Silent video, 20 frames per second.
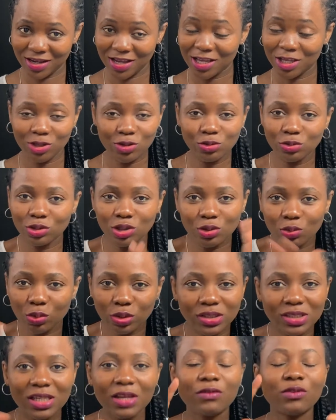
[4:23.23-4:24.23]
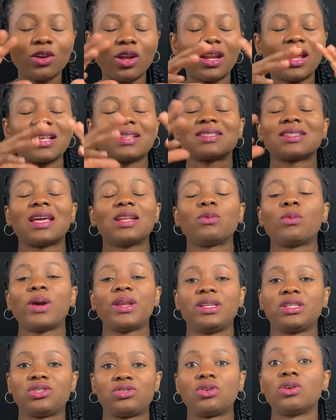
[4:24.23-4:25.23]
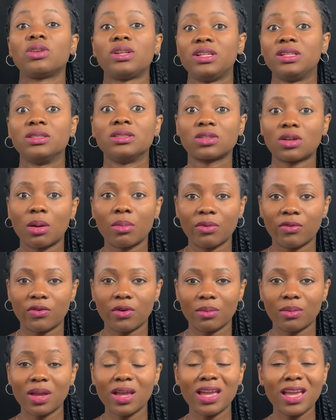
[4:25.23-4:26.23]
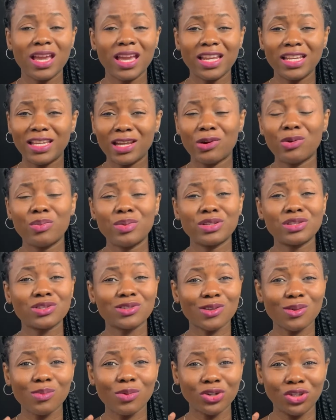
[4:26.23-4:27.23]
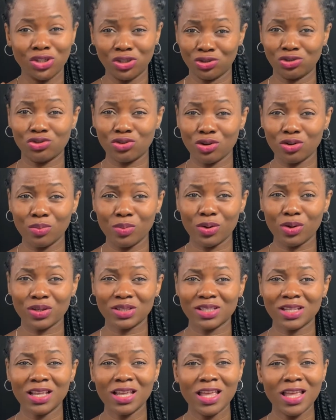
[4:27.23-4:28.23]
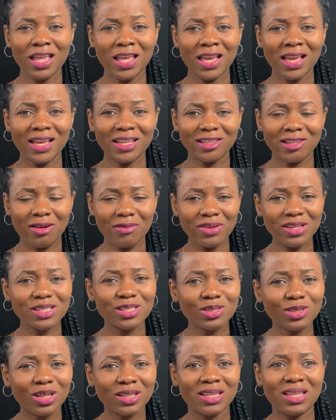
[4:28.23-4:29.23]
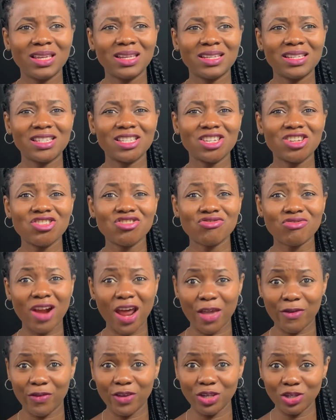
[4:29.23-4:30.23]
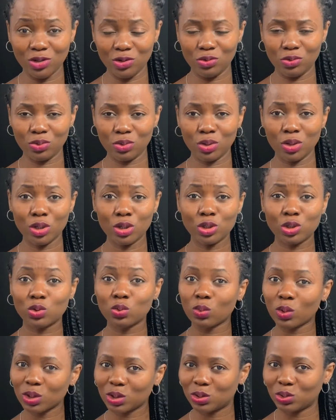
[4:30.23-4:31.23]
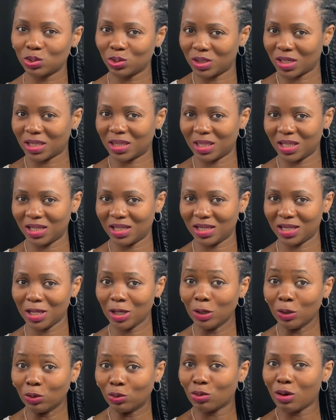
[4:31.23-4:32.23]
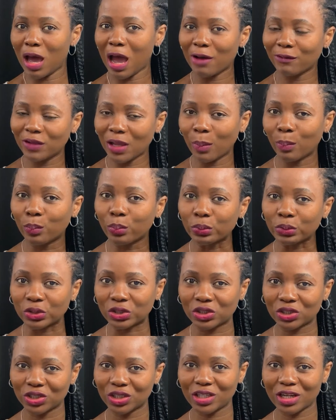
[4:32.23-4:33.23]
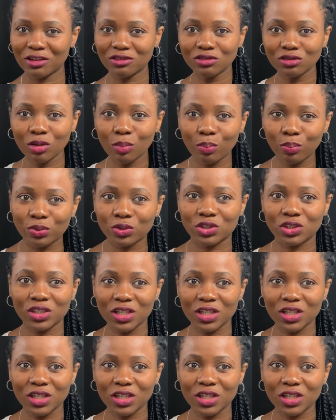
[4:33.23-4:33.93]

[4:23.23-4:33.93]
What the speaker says: You won't even understand where the struggling is coming from. There will be so much struggle because there is nothing driving you to want to do that thing. You don't have that push. There is no push.